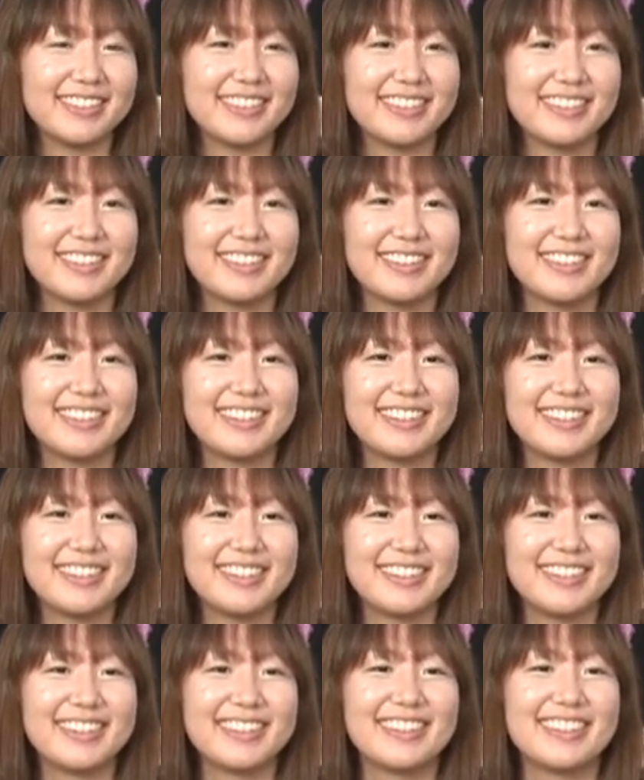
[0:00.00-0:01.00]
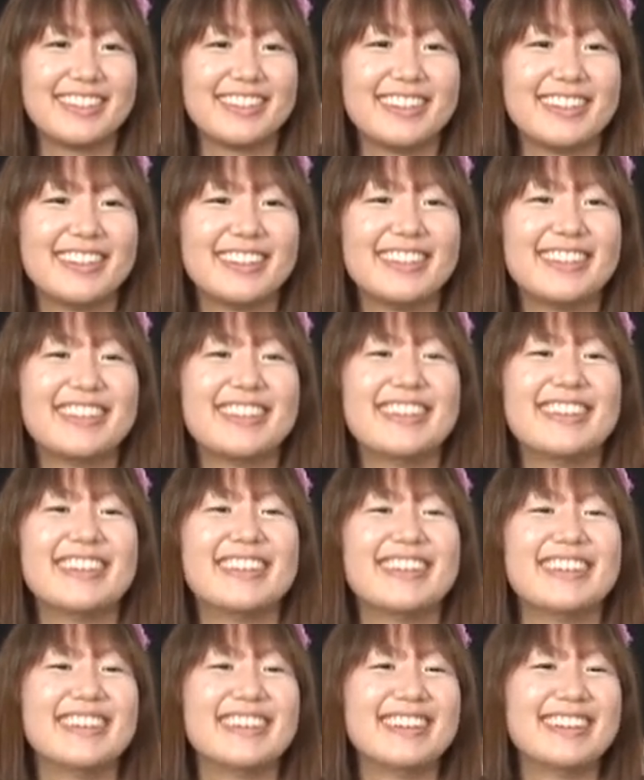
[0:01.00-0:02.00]

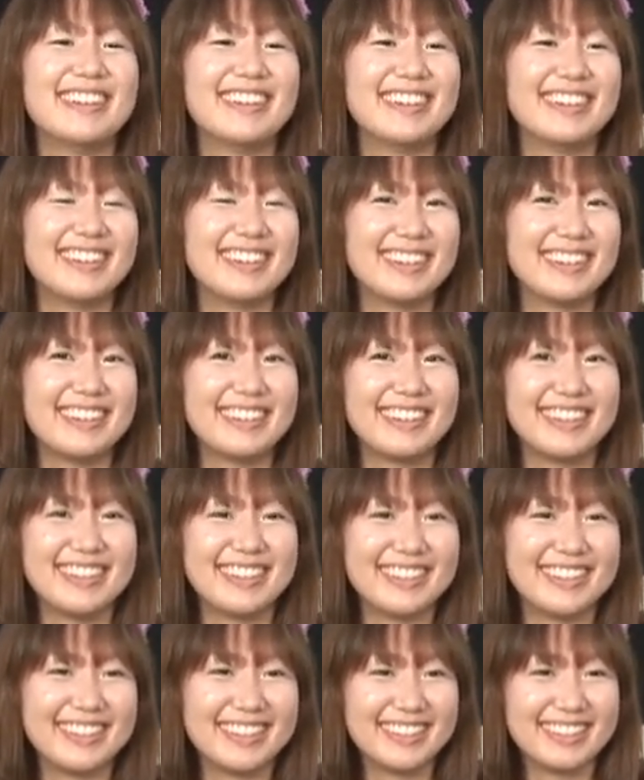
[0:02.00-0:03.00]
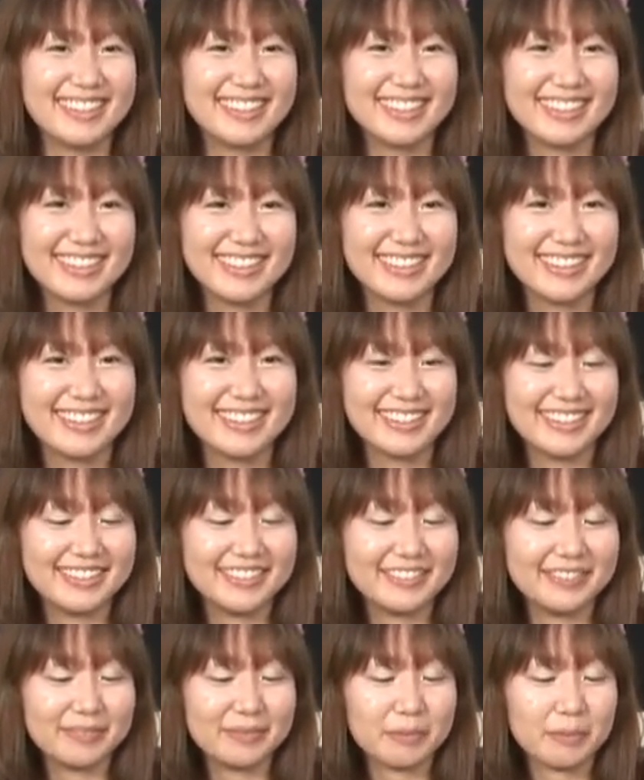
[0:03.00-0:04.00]

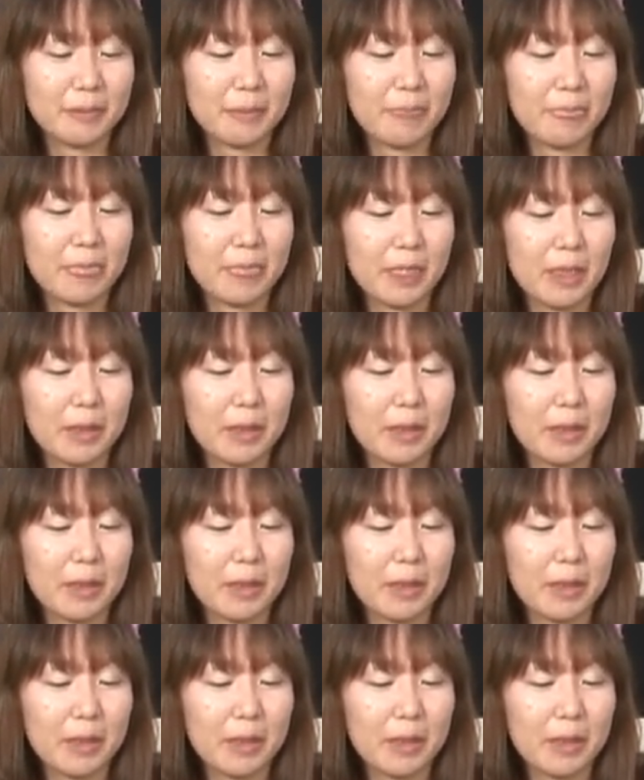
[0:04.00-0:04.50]
(silent)